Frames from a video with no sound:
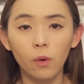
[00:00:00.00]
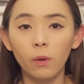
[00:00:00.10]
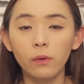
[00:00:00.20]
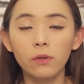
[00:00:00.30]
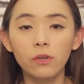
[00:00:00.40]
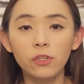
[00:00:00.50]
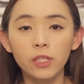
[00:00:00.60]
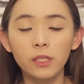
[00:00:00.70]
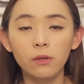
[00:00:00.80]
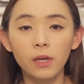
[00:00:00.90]
Well, you
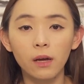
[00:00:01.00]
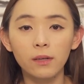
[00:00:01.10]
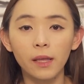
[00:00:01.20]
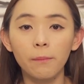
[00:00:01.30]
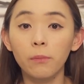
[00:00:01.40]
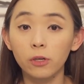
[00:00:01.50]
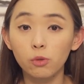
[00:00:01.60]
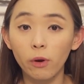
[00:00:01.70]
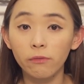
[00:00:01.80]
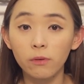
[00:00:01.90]
usually don't calculate per
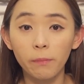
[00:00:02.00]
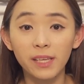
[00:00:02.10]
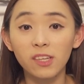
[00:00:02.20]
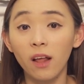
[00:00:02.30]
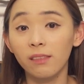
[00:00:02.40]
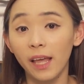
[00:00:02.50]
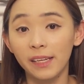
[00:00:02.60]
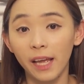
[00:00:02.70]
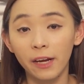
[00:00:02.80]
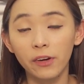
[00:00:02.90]
square foot based on
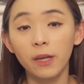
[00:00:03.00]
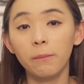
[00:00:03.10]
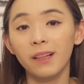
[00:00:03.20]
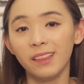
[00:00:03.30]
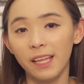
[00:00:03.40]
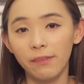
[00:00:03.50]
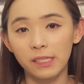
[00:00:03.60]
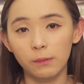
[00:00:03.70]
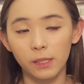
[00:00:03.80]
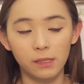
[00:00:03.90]
land area, but
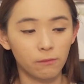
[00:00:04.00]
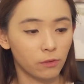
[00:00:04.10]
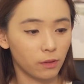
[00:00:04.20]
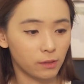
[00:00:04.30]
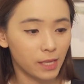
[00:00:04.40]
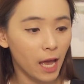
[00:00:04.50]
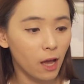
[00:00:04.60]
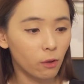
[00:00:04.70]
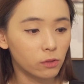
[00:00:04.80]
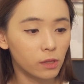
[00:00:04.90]
living space. And for this
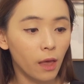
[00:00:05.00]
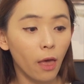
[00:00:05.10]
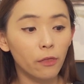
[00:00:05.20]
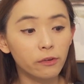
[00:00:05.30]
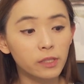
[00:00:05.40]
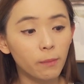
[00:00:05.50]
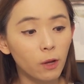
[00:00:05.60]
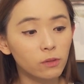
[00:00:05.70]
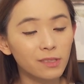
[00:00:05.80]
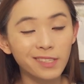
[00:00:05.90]
house, there's
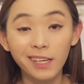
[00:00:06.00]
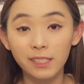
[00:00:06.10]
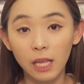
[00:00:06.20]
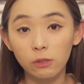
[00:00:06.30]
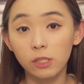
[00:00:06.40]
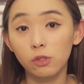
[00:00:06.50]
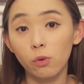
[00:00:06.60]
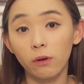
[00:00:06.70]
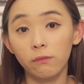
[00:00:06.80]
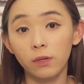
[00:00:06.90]
about 6,000
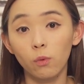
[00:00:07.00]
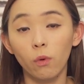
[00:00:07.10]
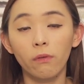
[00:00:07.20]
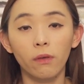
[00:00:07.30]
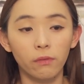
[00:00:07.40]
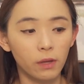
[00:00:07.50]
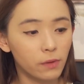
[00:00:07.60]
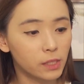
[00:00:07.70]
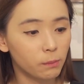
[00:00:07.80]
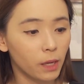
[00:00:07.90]
square foot worth of
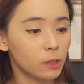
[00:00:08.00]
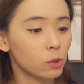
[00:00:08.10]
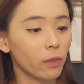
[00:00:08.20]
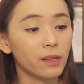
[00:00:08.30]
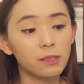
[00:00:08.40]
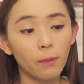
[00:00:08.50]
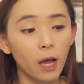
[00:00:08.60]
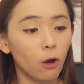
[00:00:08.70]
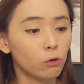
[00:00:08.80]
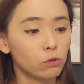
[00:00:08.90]
living space, so that's
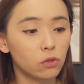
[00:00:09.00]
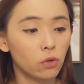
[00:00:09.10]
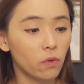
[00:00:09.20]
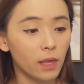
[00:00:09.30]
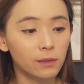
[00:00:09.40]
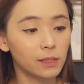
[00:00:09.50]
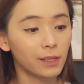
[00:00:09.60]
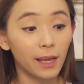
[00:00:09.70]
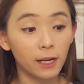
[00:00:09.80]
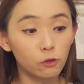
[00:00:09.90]
about
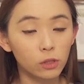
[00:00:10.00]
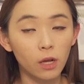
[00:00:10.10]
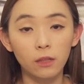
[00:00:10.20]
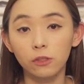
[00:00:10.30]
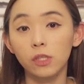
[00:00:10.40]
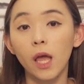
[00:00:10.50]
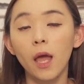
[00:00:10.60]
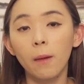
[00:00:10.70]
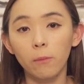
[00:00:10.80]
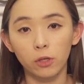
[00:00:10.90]
$2,800
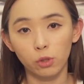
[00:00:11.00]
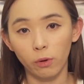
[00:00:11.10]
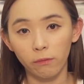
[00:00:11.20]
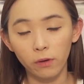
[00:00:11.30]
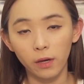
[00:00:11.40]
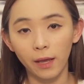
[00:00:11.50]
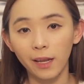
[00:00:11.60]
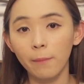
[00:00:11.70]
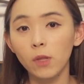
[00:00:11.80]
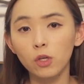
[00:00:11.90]
per square foot.
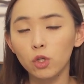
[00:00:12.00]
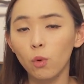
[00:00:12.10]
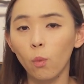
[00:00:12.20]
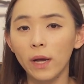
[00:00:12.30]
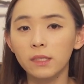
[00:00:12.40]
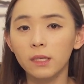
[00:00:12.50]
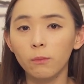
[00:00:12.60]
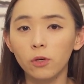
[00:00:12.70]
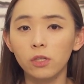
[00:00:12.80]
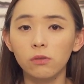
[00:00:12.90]
And I'm not sure why
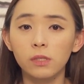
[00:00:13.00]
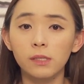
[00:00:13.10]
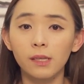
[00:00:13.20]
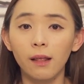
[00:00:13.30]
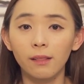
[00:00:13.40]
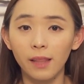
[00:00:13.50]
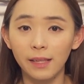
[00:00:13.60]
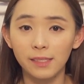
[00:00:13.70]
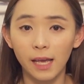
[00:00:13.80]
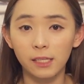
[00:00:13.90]
Singapore uses a
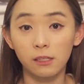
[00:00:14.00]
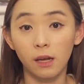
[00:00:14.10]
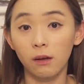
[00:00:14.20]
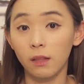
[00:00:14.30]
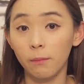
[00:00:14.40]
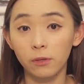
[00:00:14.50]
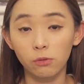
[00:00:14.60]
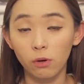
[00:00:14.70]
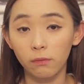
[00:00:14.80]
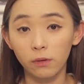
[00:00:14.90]
land size to calculate per
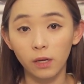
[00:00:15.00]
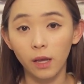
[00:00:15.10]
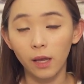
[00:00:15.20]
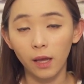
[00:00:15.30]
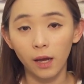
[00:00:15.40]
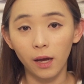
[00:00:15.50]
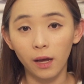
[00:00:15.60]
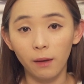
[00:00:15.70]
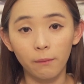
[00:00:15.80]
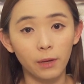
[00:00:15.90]
square foot,
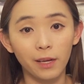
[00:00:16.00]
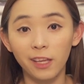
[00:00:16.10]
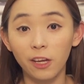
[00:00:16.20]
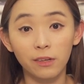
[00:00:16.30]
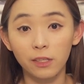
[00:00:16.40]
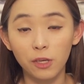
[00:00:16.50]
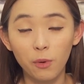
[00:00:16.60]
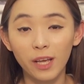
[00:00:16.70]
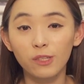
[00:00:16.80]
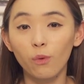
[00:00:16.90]
but here in the
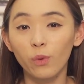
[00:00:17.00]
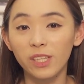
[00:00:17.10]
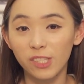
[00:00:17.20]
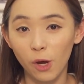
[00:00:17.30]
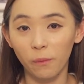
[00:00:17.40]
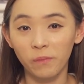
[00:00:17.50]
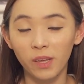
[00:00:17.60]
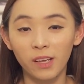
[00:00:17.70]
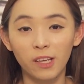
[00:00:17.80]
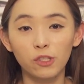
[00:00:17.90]
US, we don't.
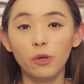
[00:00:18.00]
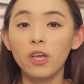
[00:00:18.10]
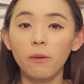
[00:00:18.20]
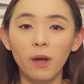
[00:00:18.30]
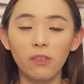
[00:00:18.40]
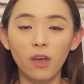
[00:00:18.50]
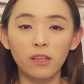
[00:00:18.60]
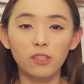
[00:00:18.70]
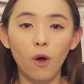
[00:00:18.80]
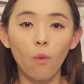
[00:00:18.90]
So here are my
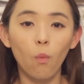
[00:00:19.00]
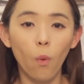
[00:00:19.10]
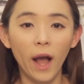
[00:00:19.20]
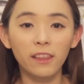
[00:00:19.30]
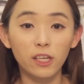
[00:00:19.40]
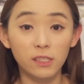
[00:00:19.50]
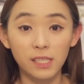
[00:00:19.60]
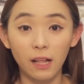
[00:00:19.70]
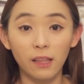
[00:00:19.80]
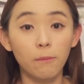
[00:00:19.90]
thoughts on why they're
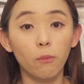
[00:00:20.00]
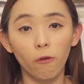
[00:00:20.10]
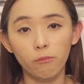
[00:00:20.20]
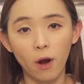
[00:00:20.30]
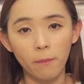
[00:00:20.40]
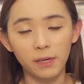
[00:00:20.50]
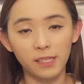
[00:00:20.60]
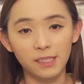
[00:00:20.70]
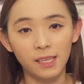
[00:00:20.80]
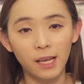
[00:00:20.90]
selling both
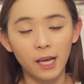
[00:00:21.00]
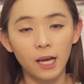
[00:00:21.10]
properties.